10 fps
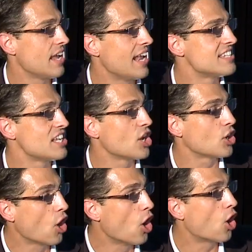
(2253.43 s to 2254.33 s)
And it's
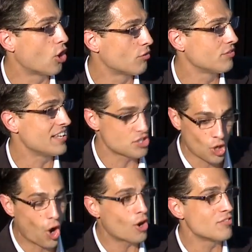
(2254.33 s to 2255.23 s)
it's
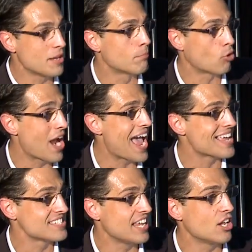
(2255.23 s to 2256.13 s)
carved in
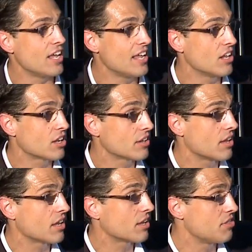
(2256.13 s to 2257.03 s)
brass in a
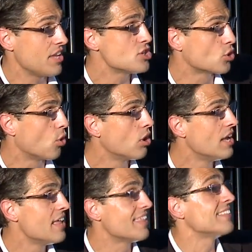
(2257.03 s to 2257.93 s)
cathedral
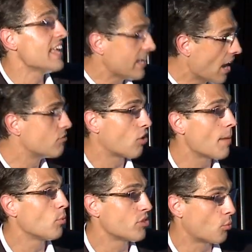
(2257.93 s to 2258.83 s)
that they cover
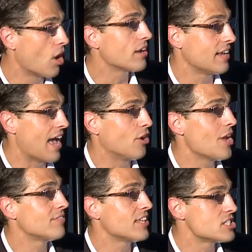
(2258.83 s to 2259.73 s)
up with a rug now. You
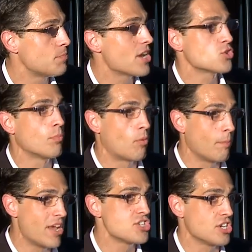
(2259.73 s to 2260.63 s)
have to get special
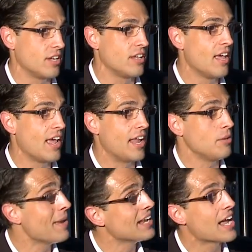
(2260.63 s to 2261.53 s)
permission, and you
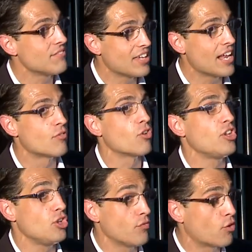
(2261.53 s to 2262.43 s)
may not even get it
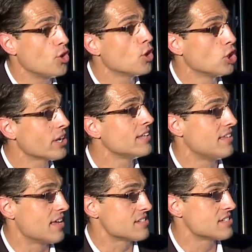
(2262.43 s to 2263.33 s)
for you to look at
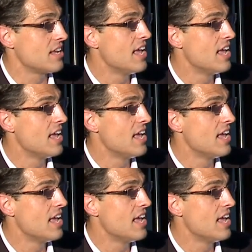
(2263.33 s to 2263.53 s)
this.